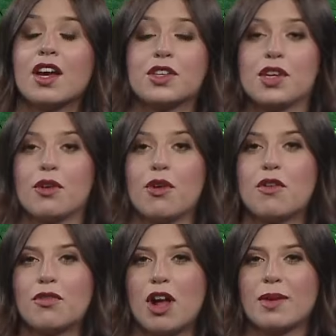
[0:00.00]
So
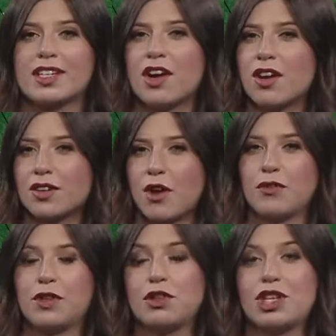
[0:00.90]
overall, we saw a
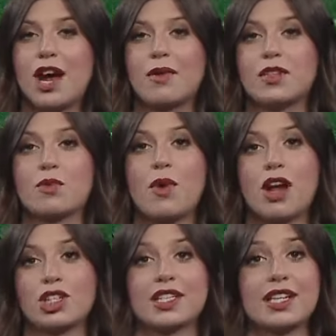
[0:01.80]
few showers in
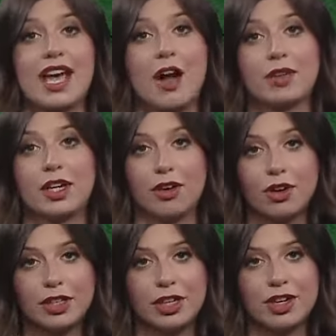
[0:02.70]
Washington County
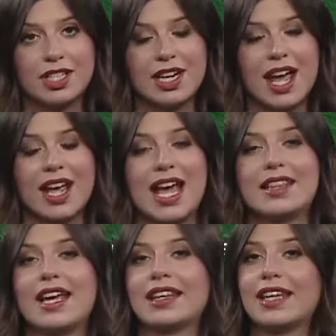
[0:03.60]
earlier today and
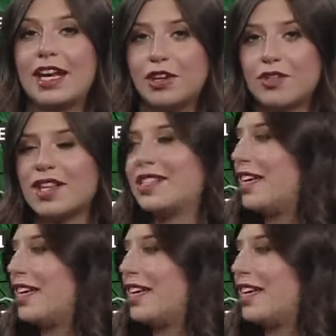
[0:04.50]
then later this